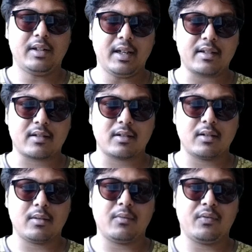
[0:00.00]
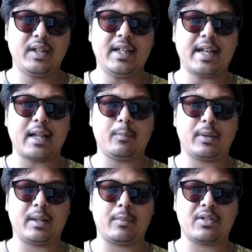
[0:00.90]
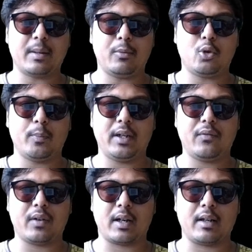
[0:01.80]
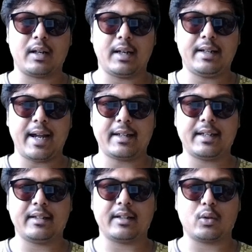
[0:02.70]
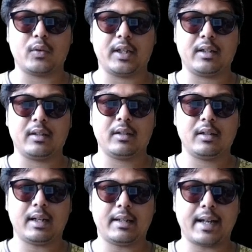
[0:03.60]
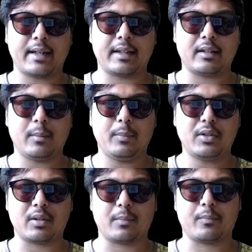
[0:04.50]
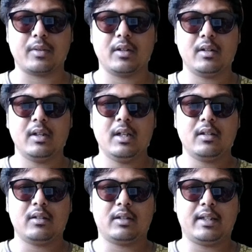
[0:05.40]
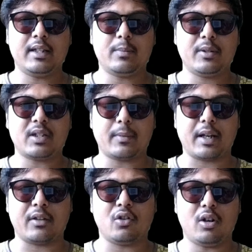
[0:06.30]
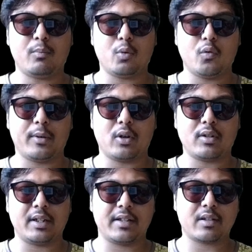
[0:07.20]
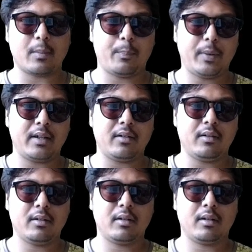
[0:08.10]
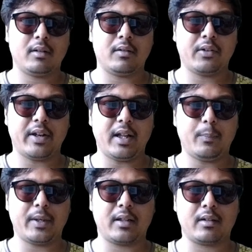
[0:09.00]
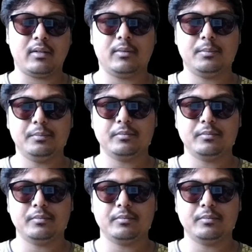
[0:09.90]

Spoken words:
Yes, we can play bishop to b5, attacking the queen, attacking the bishop. This bishop cannot move because it is a pin, real pin,